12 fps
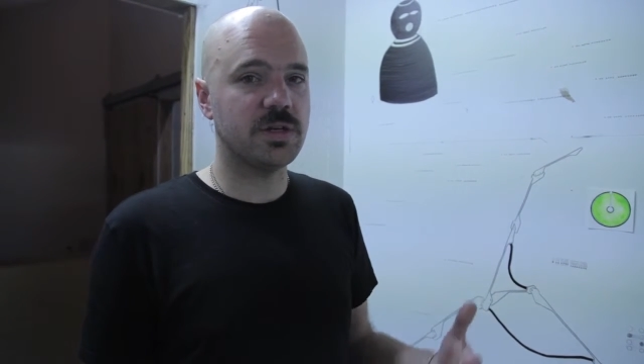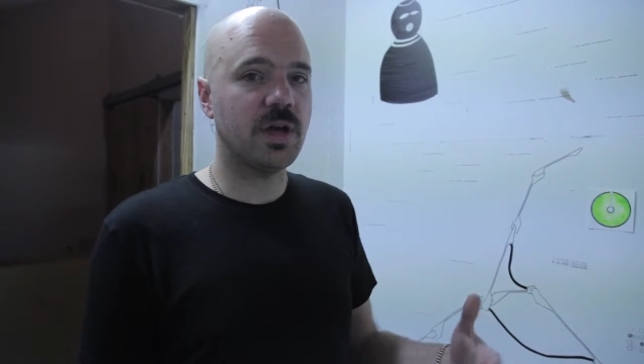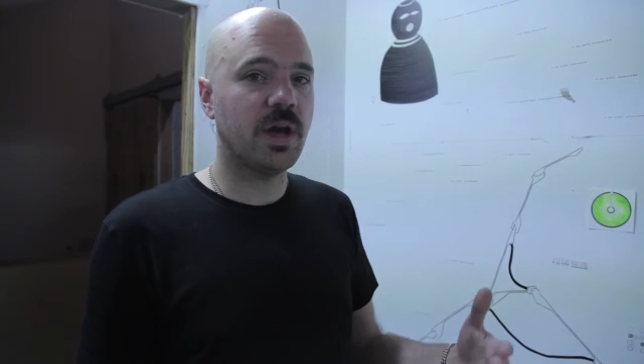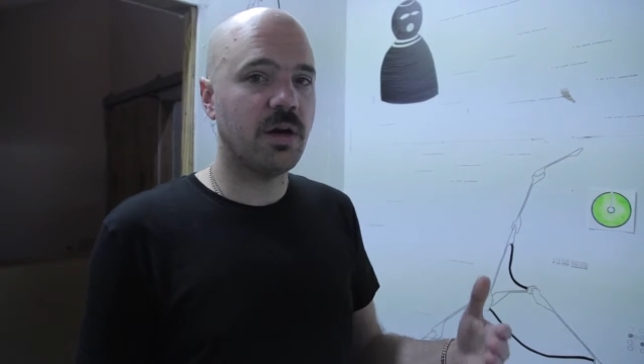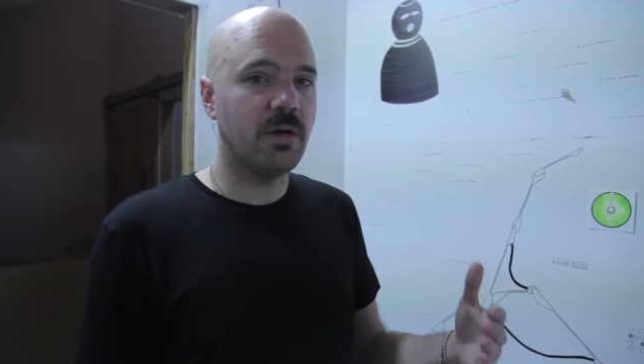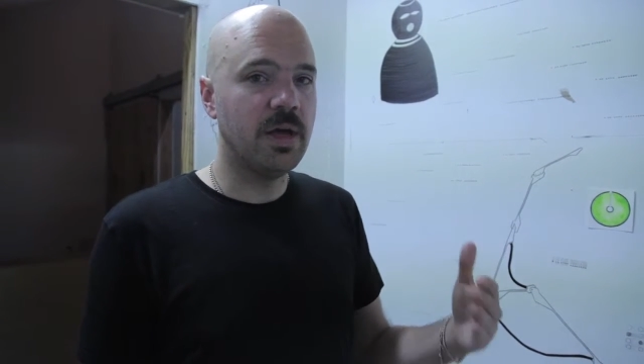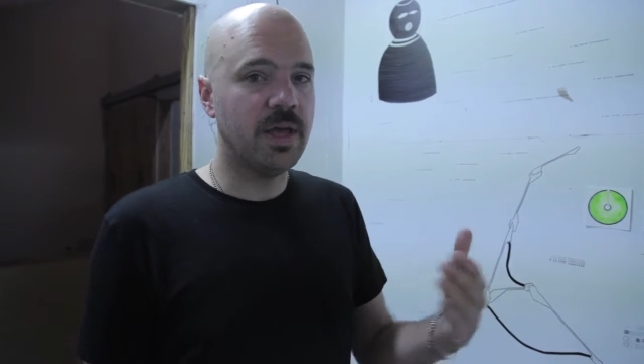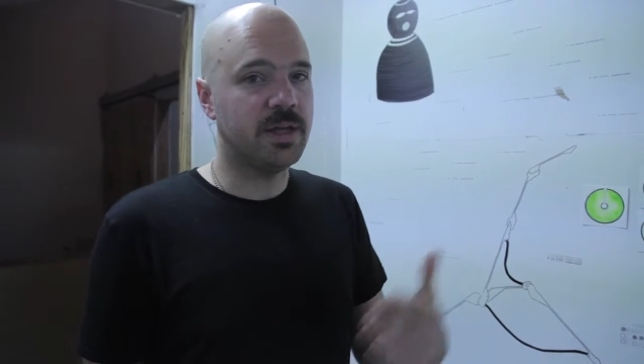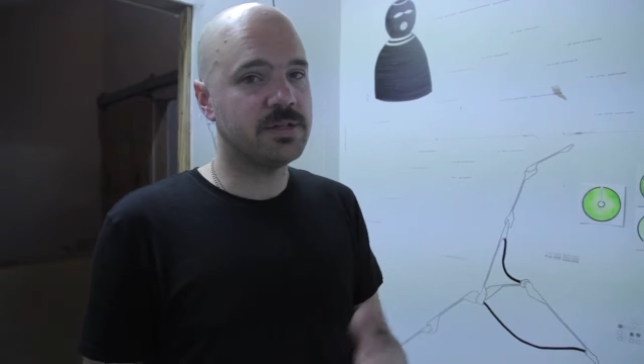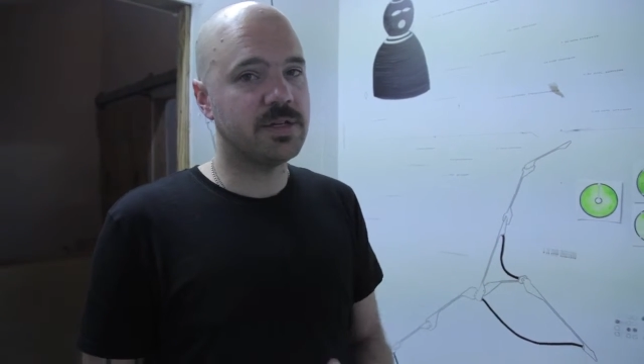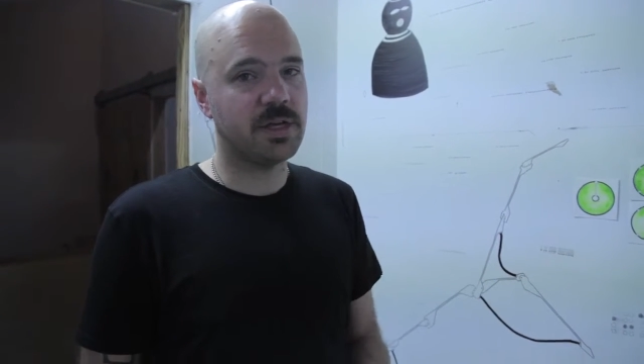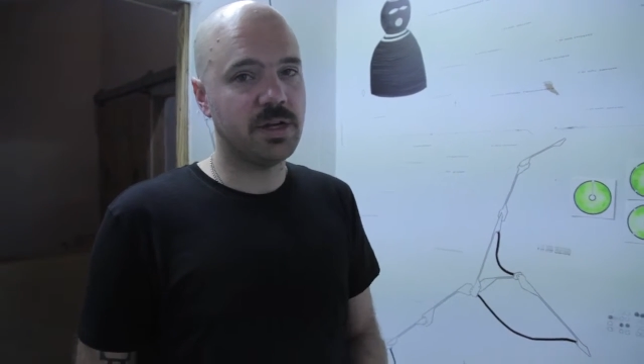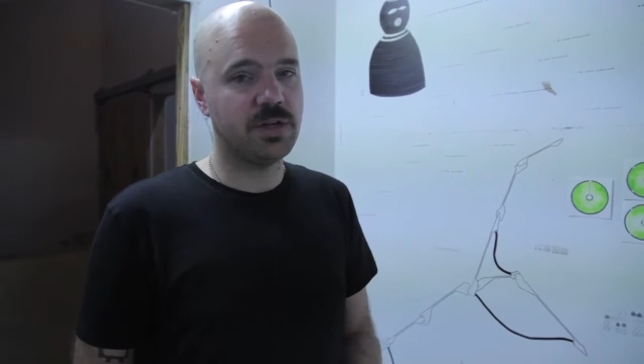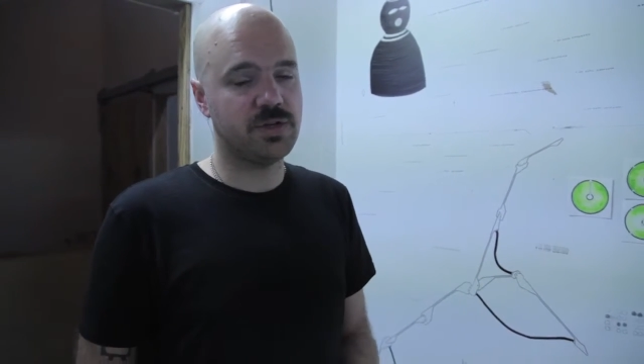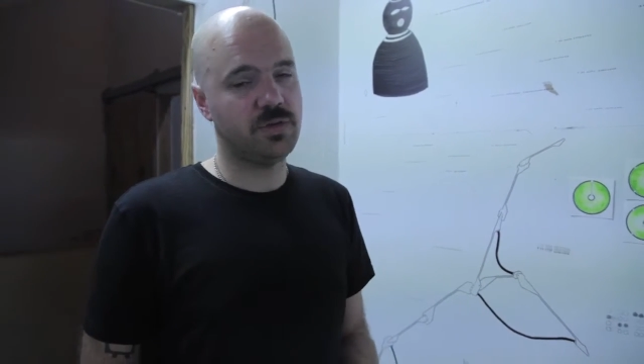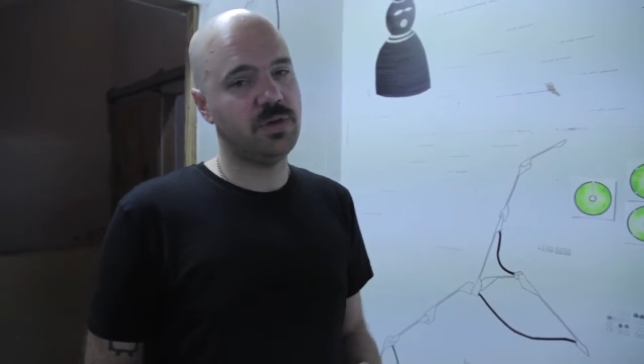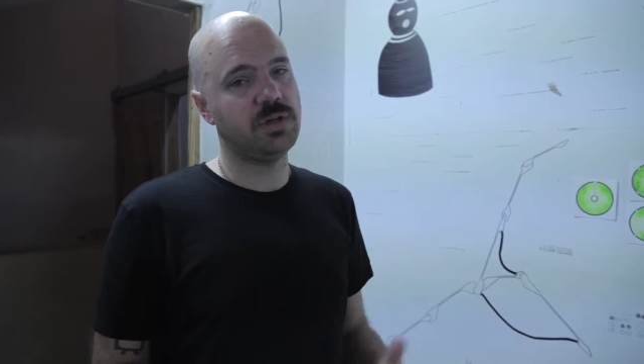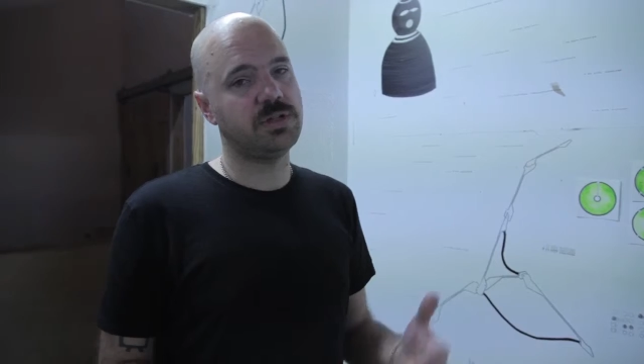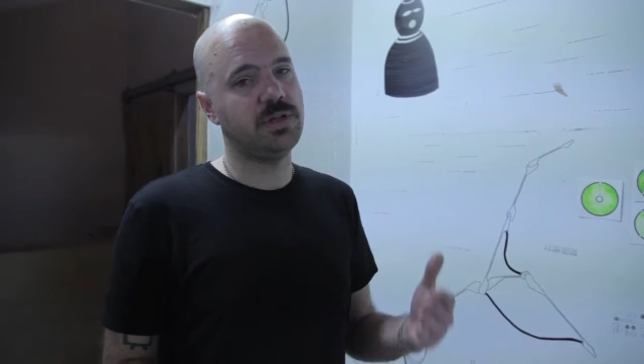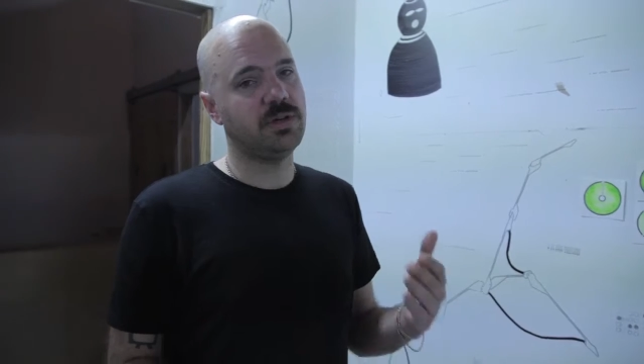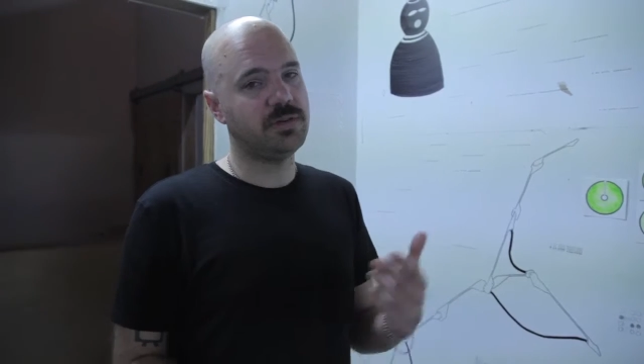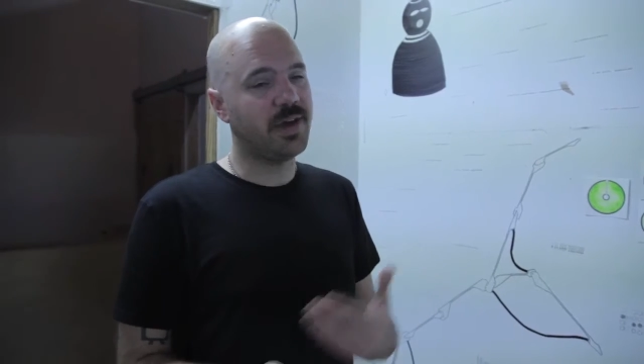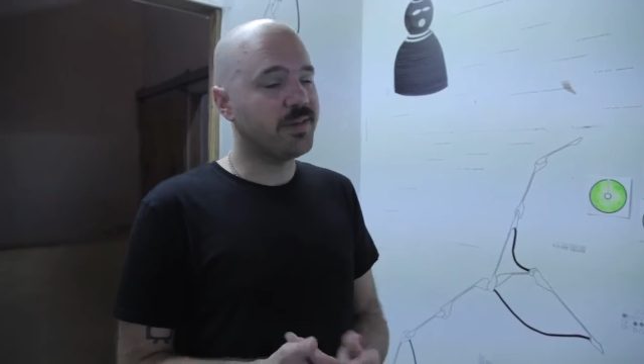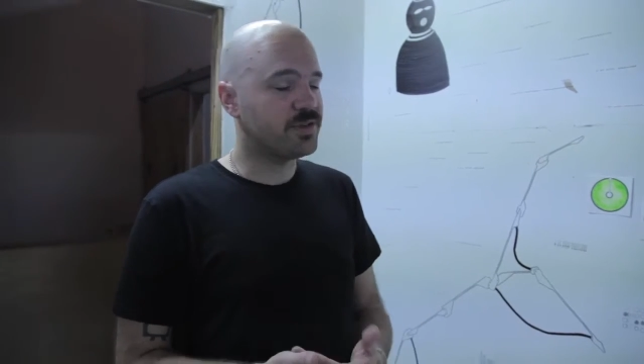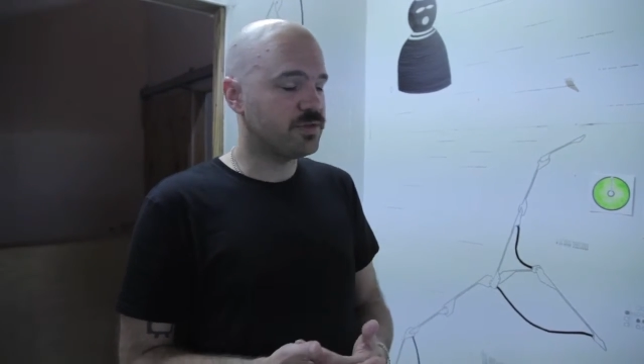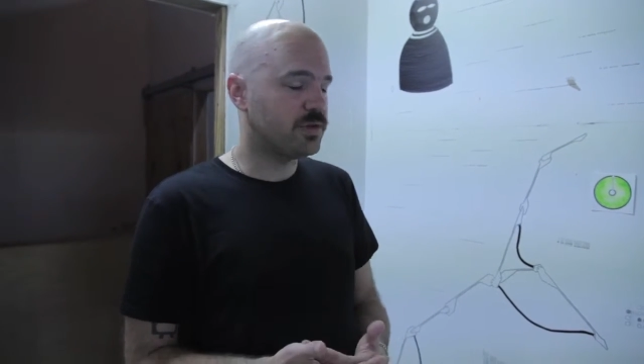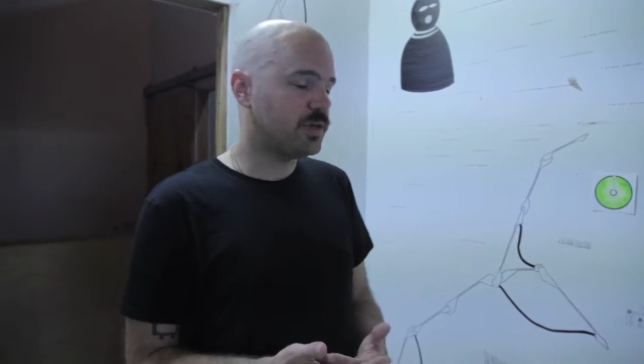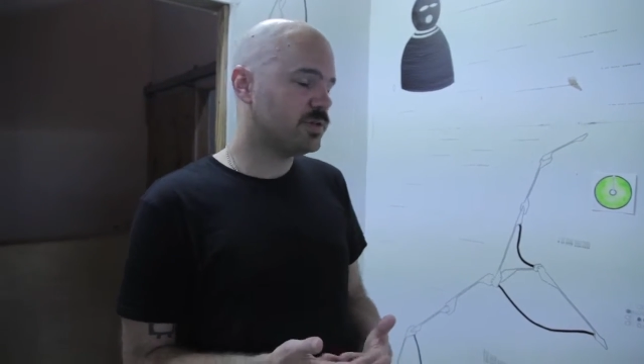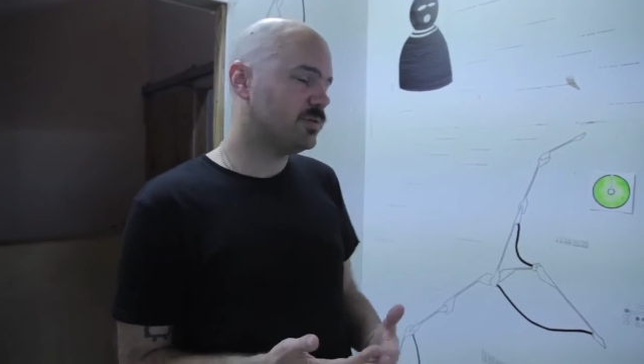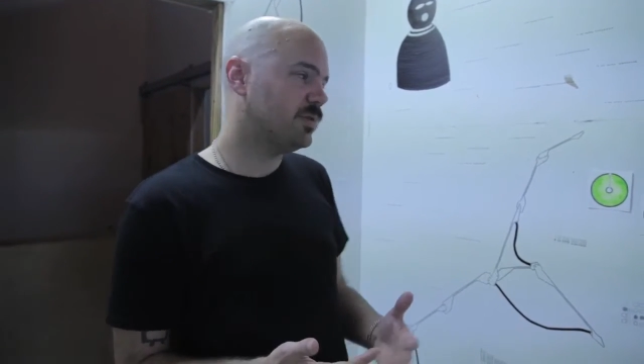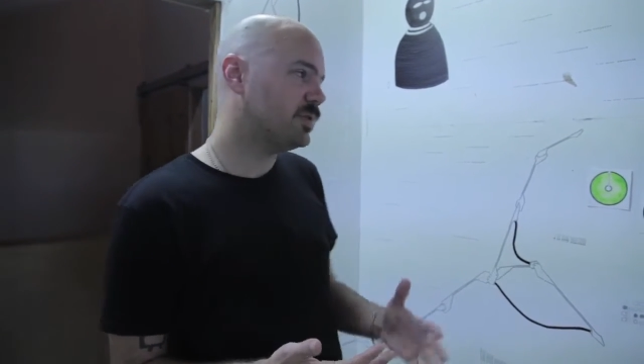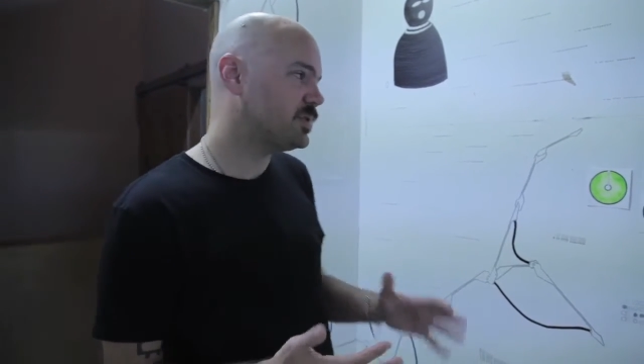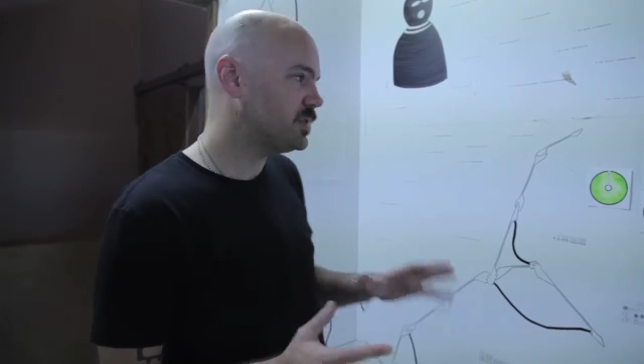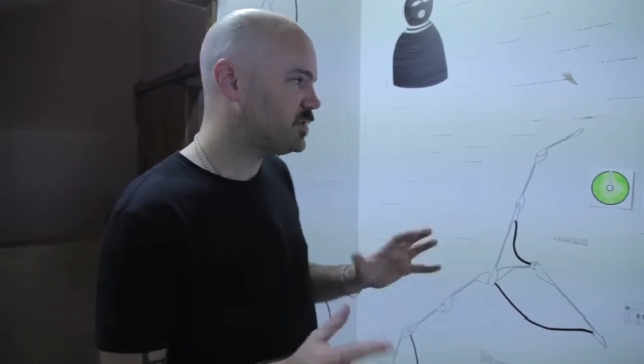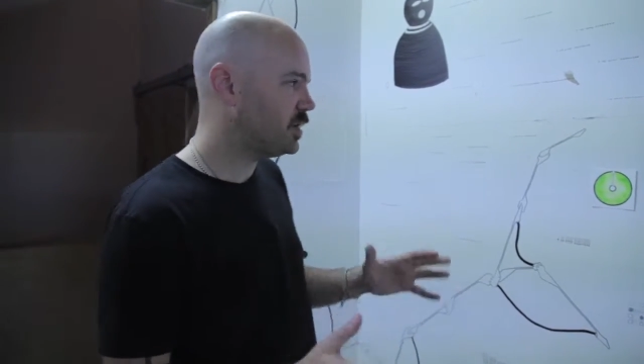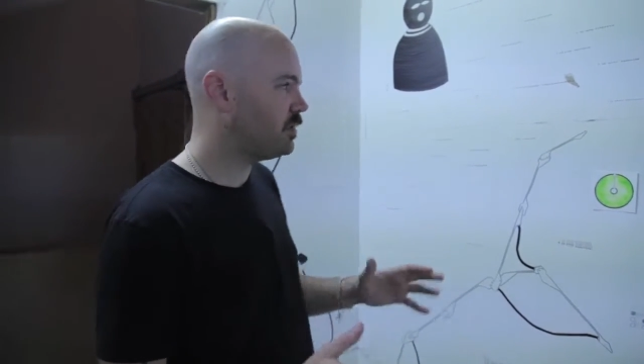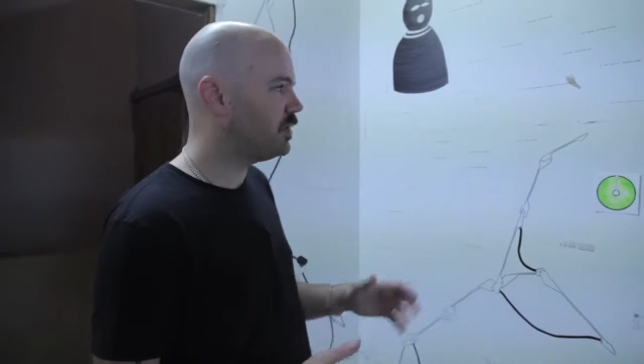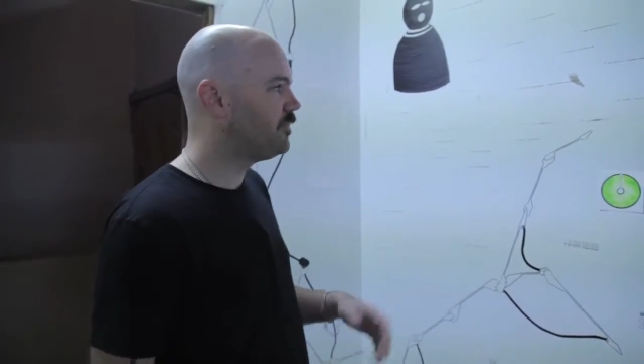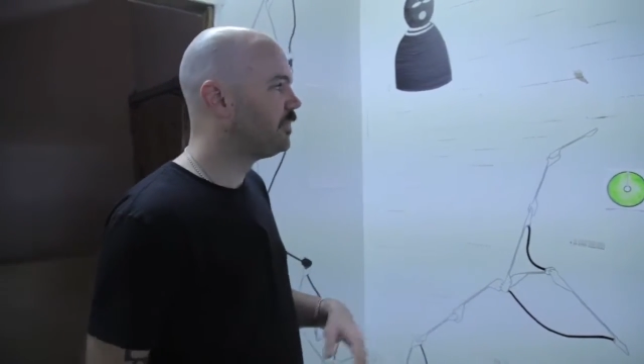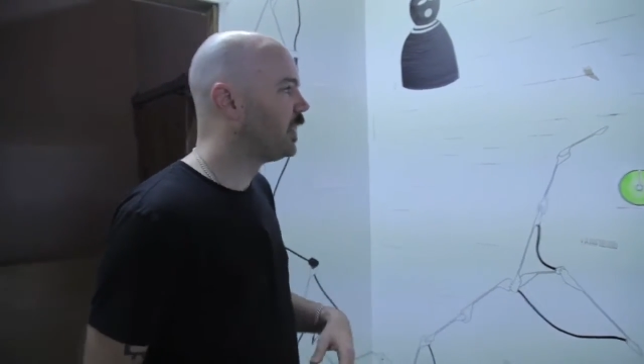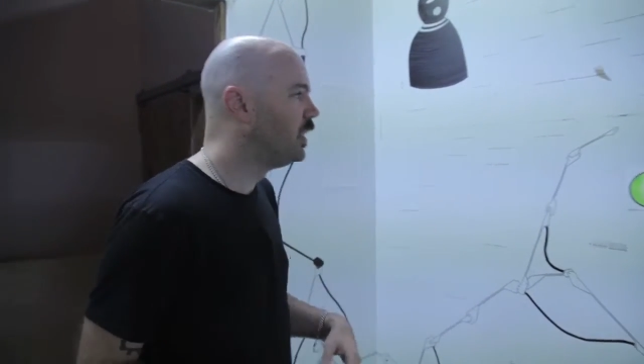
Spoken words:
and how insect nature works, and how dinosaur nature works, etc.